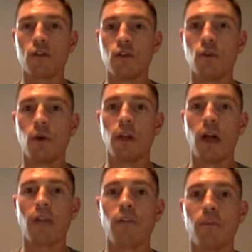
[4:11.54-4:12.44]
to a
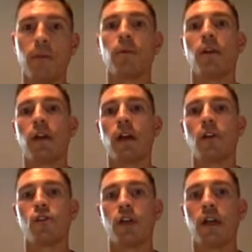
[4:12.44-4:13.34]
lot of the people in the
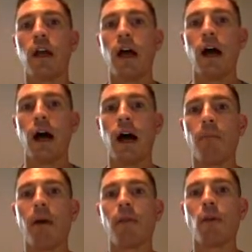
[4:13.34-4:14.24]
country.
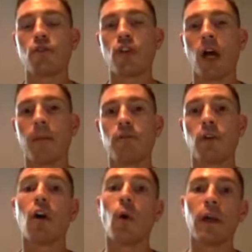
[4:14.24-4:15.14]
But those jobs
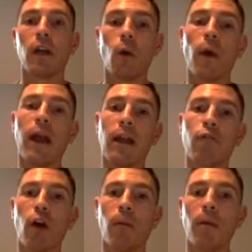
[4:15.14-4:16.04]
are going away from